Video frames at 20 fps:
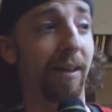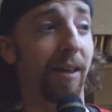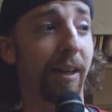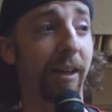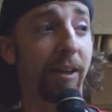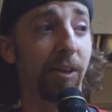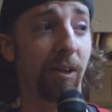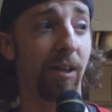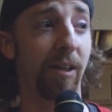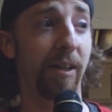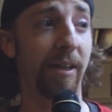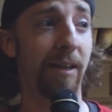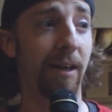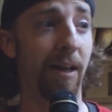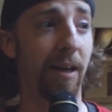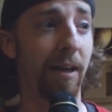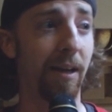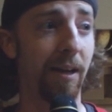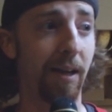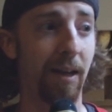literally,
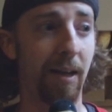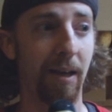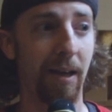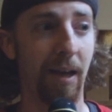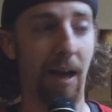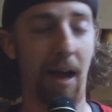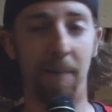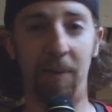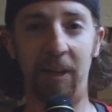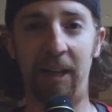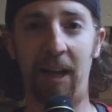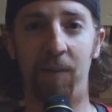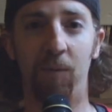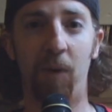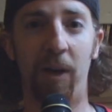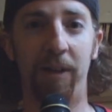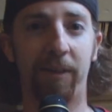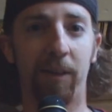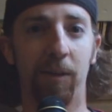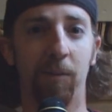I mean, I
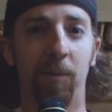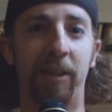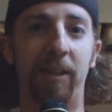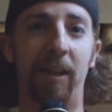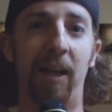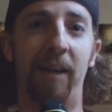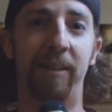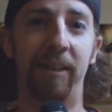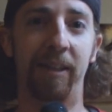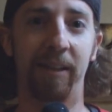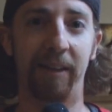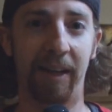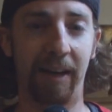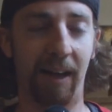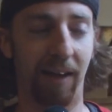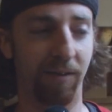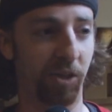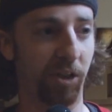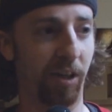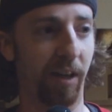went there with the idea
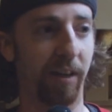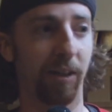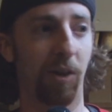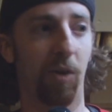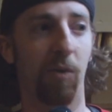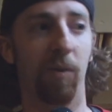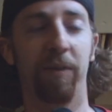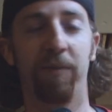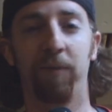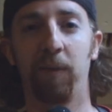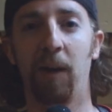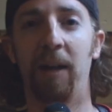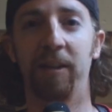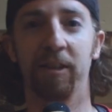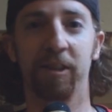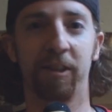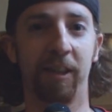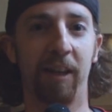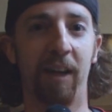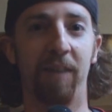that I was going to go with
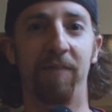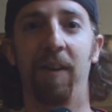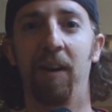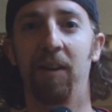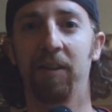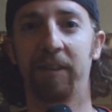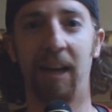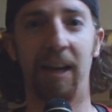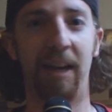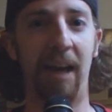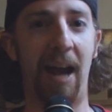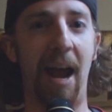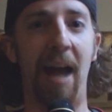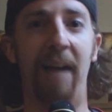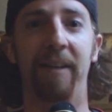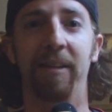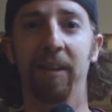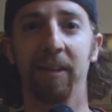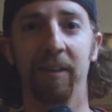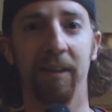friends, and I felt I
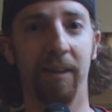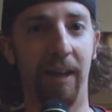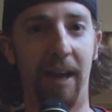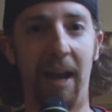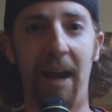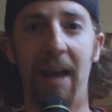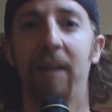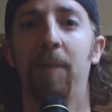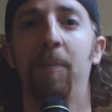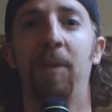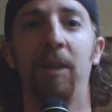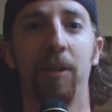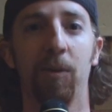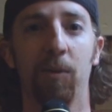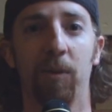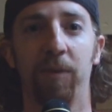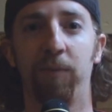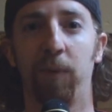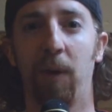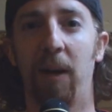had to be
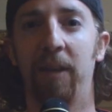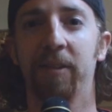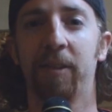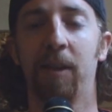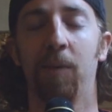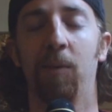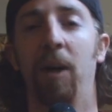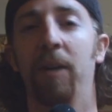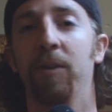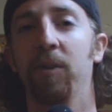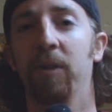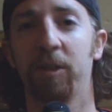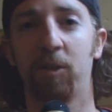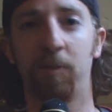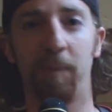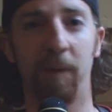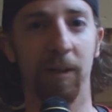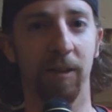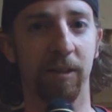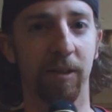there with friends. I wanted to
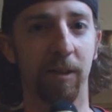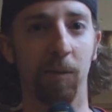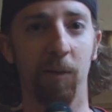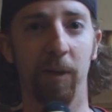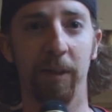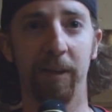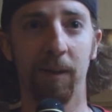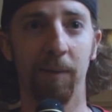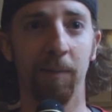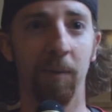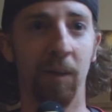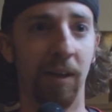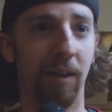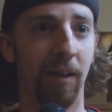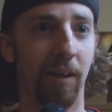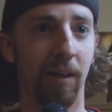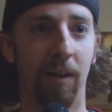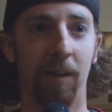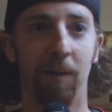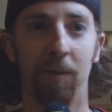experience it with them.
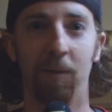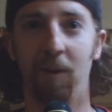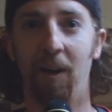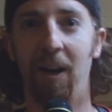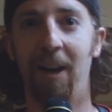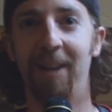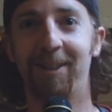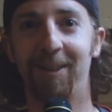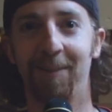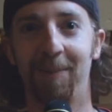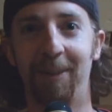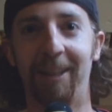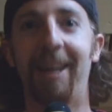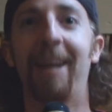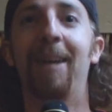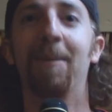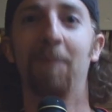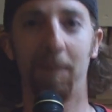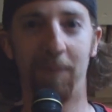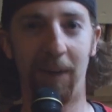Well, as it
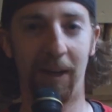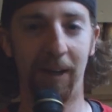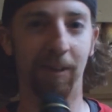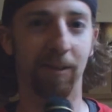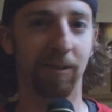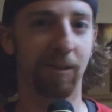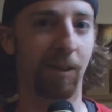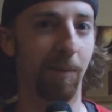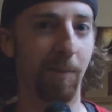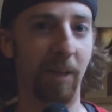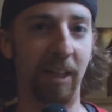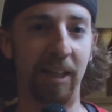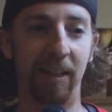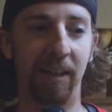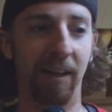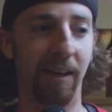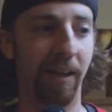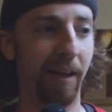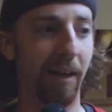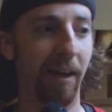became apparent to
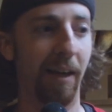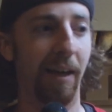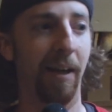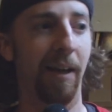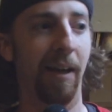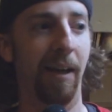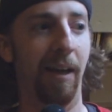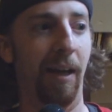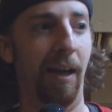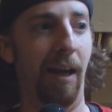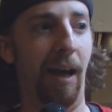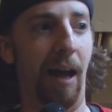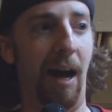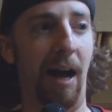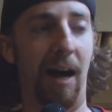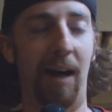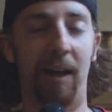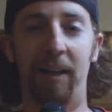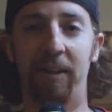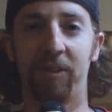me,
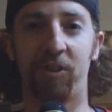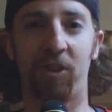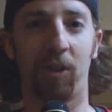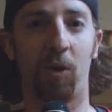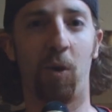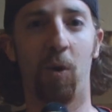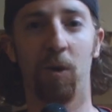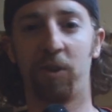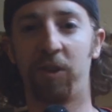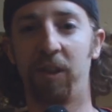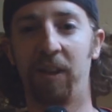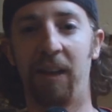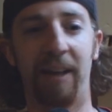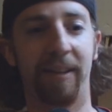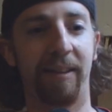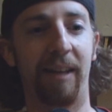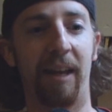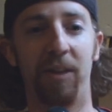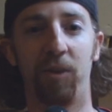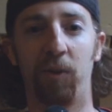as the course of
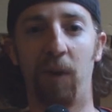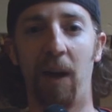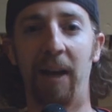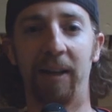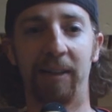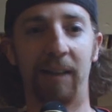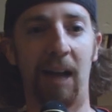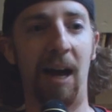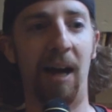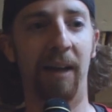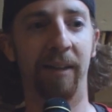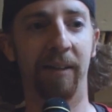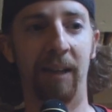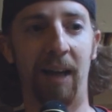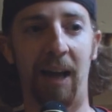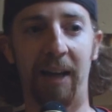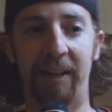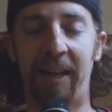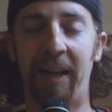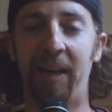that day dragged on,
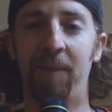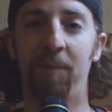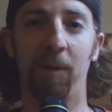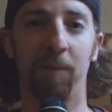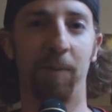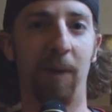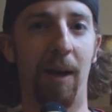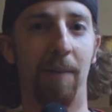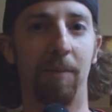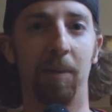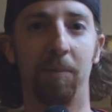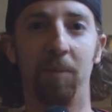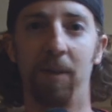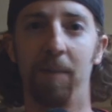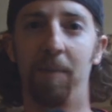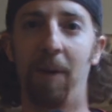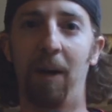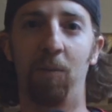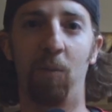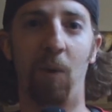I came there
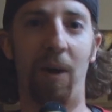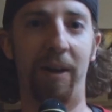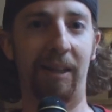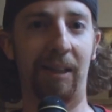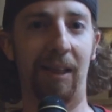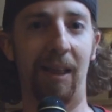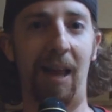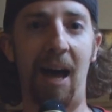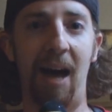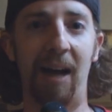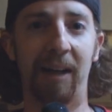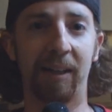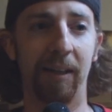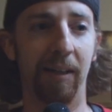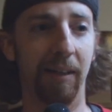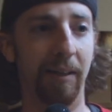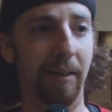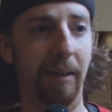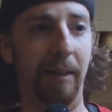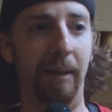probably about 1 o'clock.